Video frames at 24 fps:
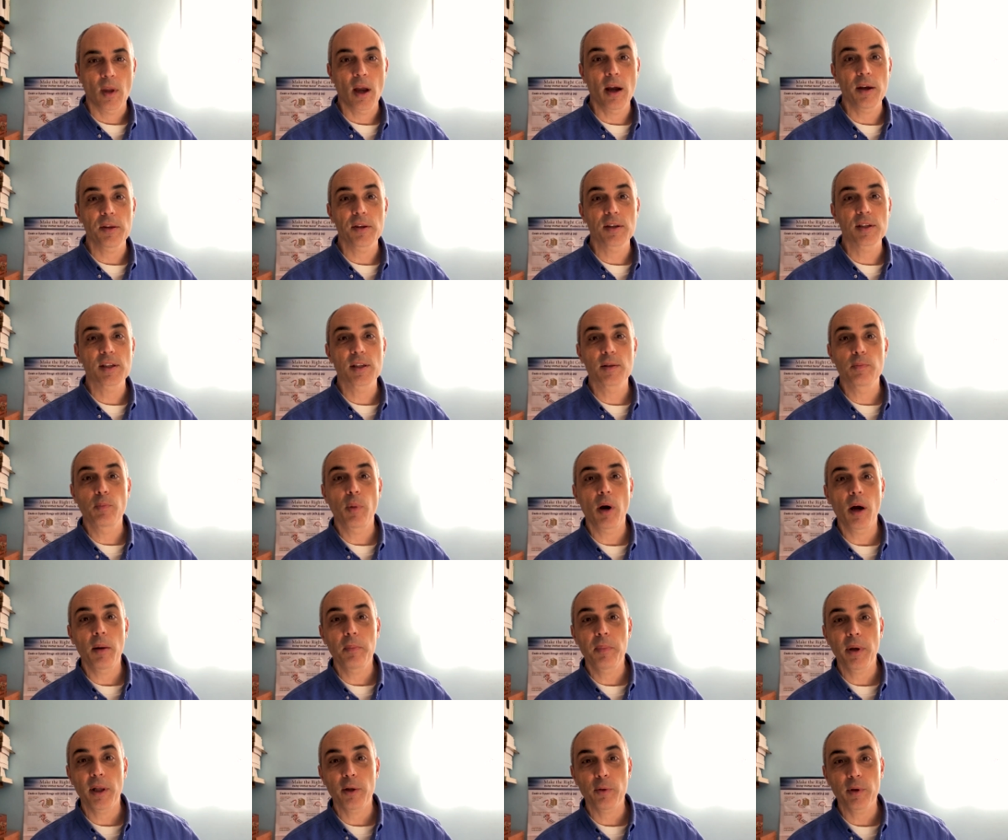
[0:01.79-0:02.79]
Hi, this is
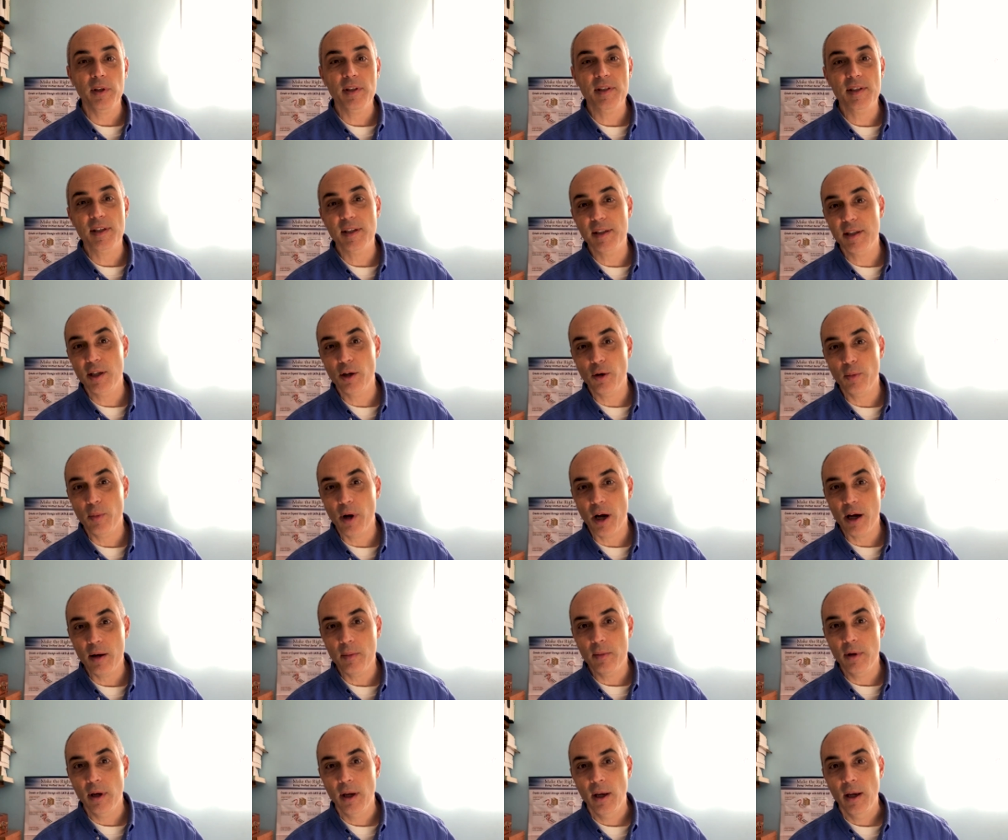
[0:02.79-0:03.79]
Bob Pellerin, C T O
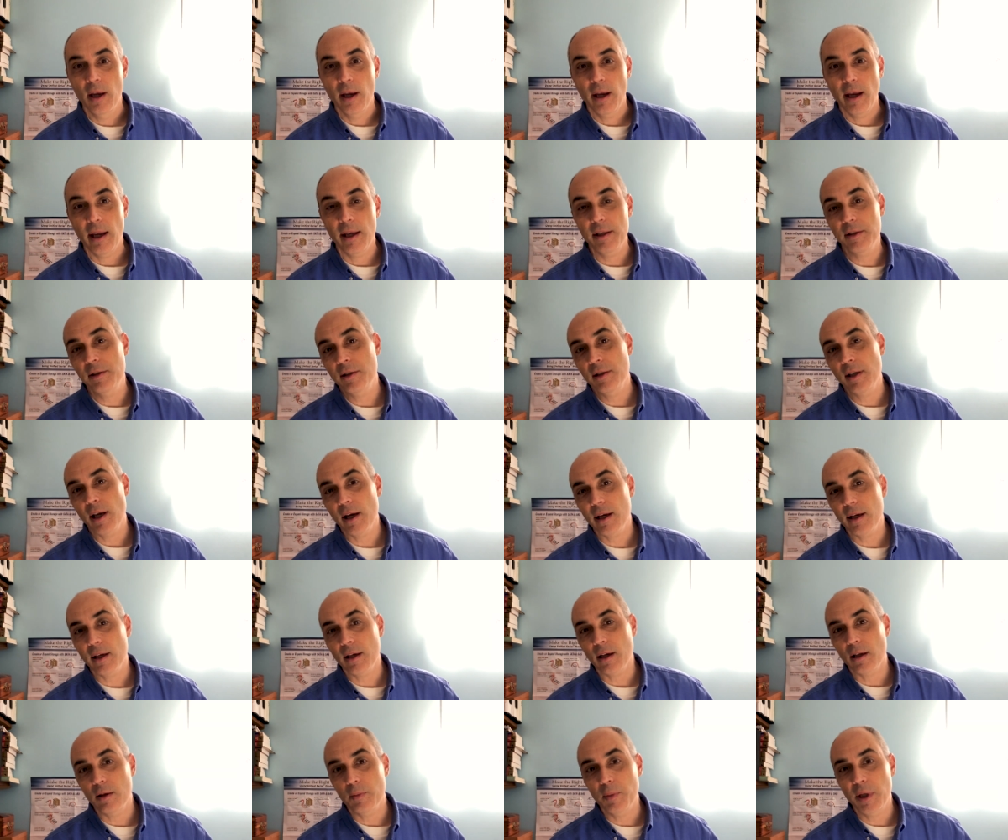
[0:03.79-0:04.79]
Bob, and
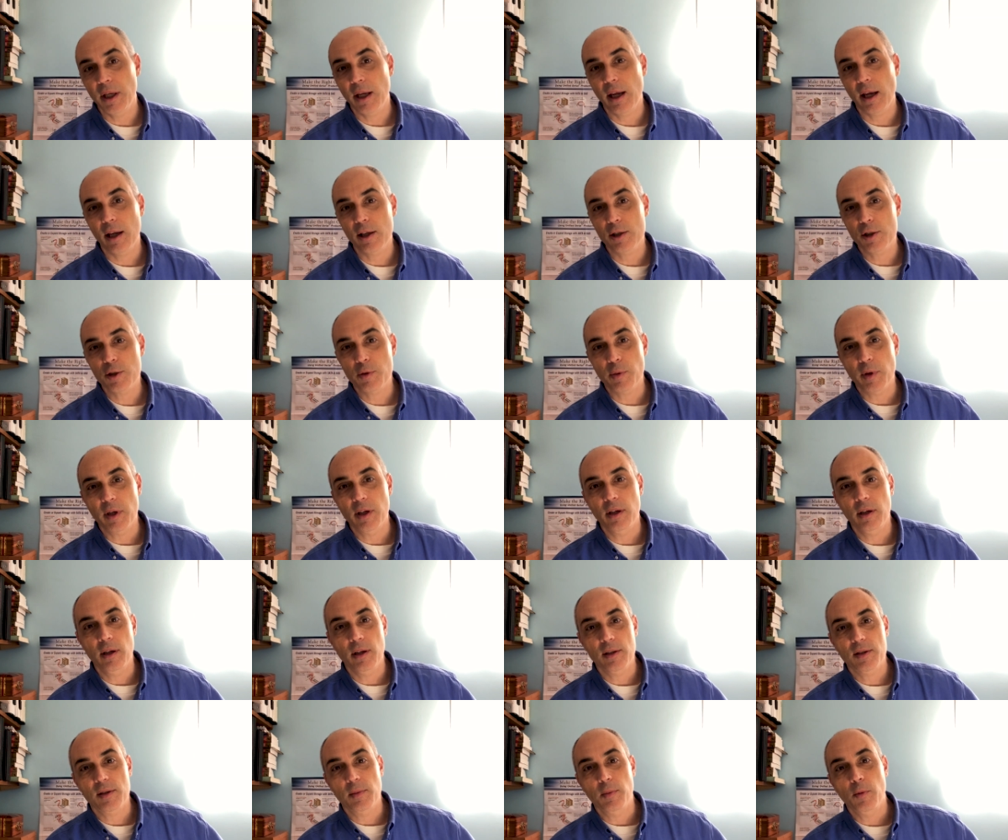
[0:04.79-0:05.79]
today I'll be
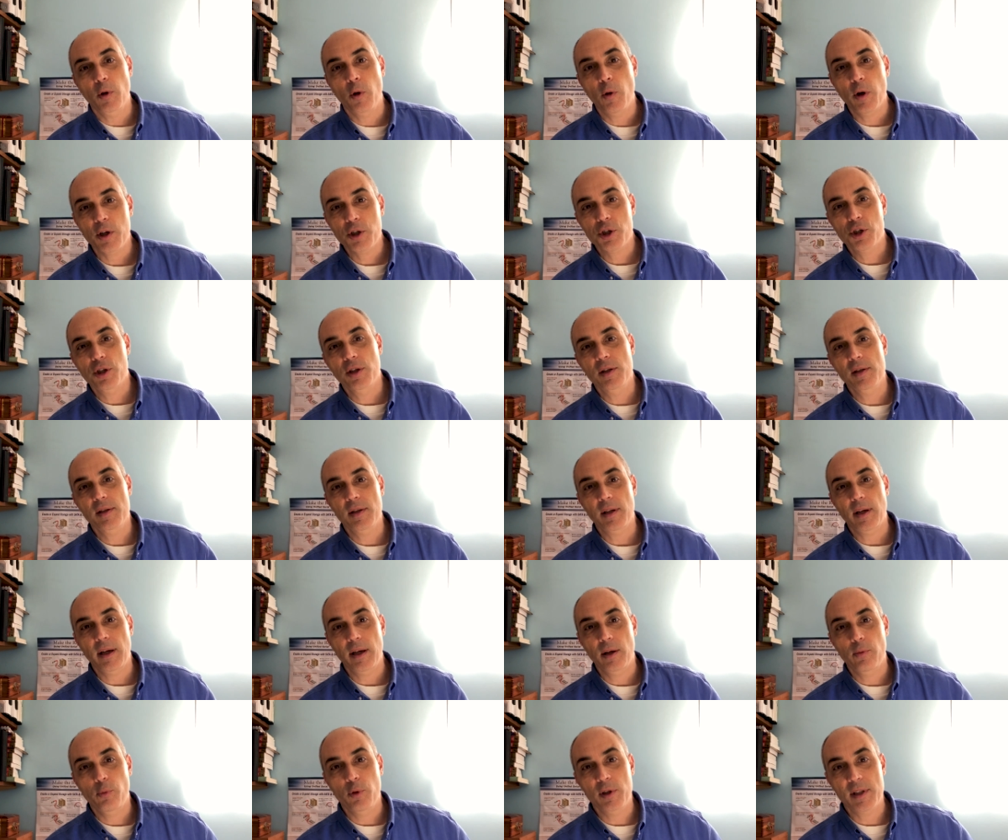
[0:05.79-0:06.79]
answering uh, some questions that
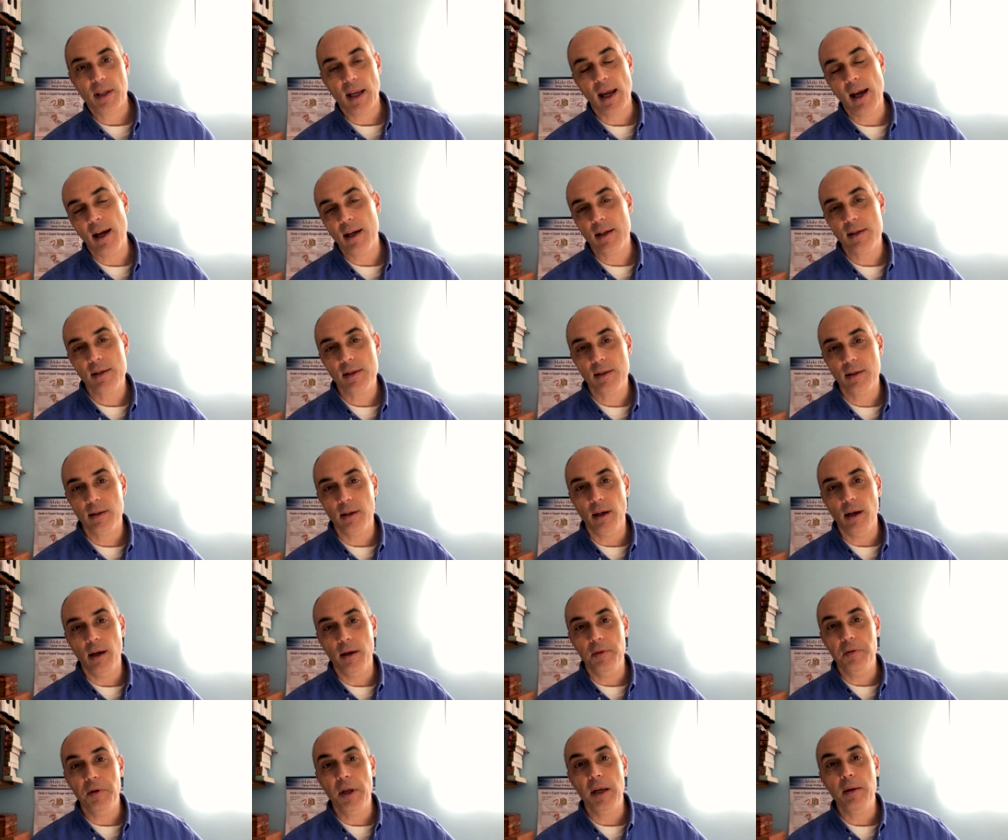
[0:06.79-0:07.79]
I was asked,
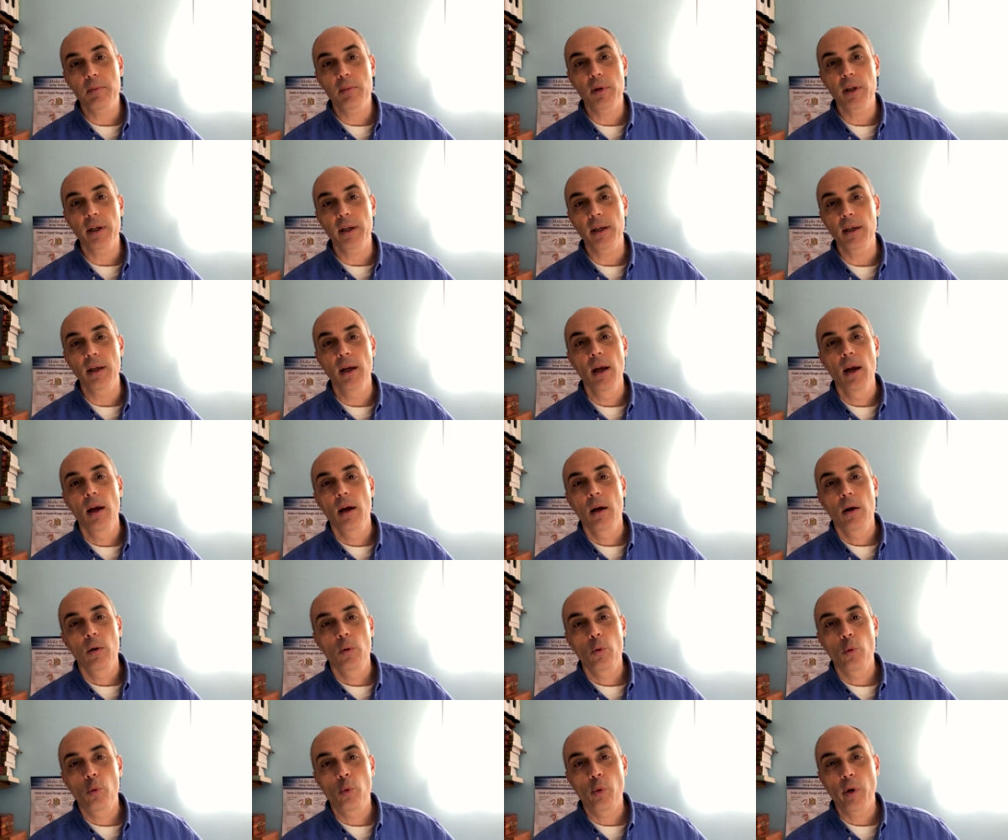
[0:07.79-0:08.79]
uh, namely,
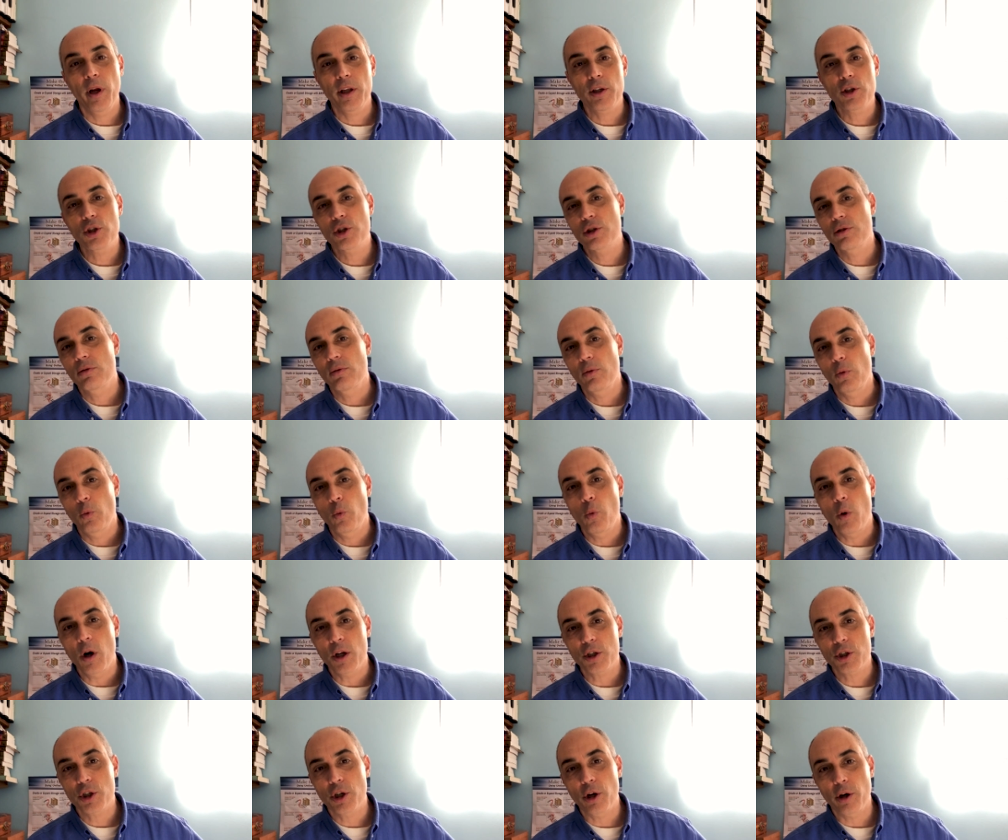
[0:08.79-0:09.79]
which
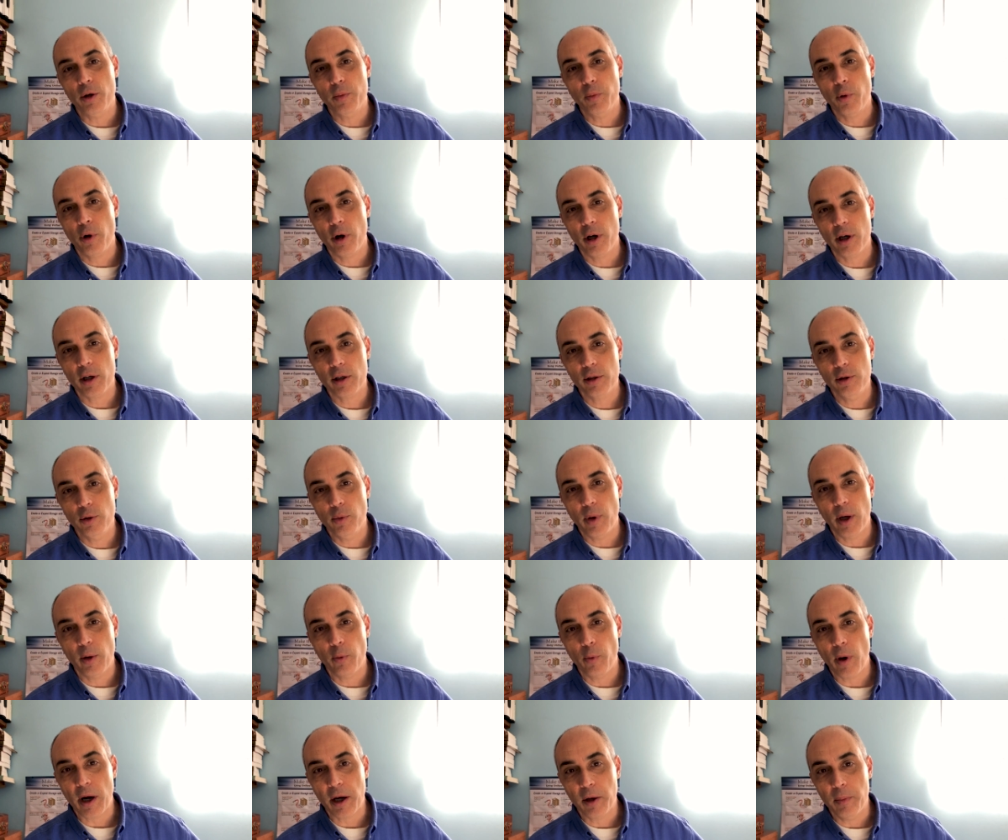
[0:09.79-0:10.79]
WatchGuard product do I
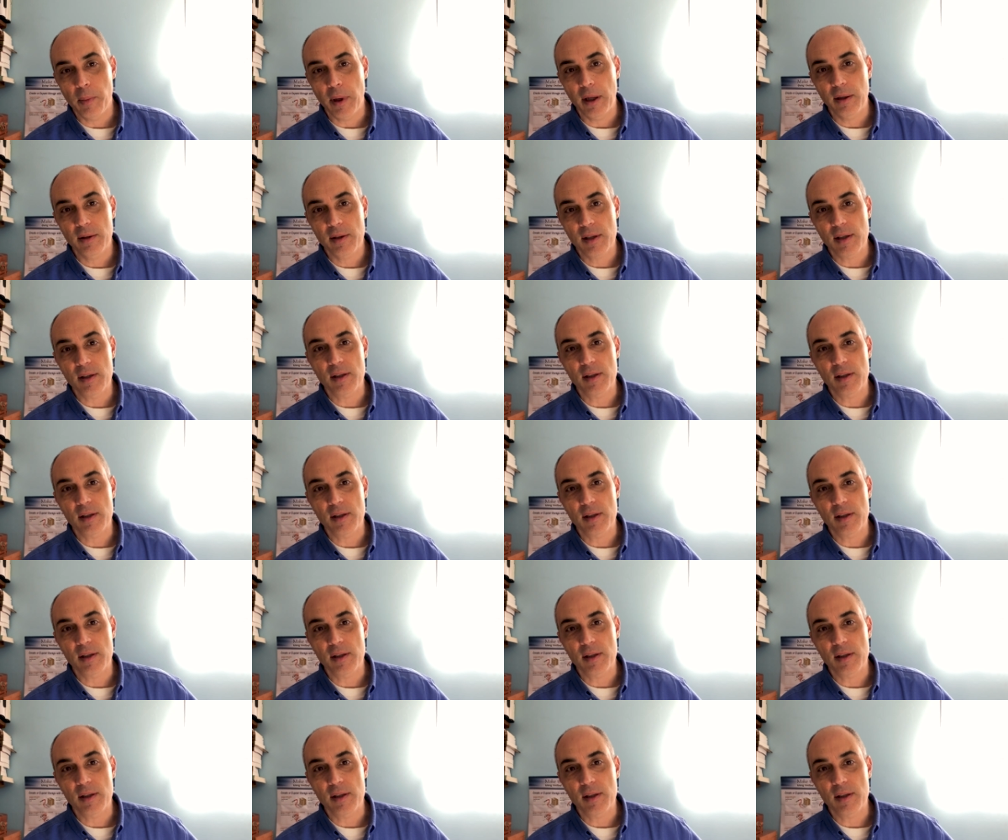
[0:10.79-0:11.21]
recommend?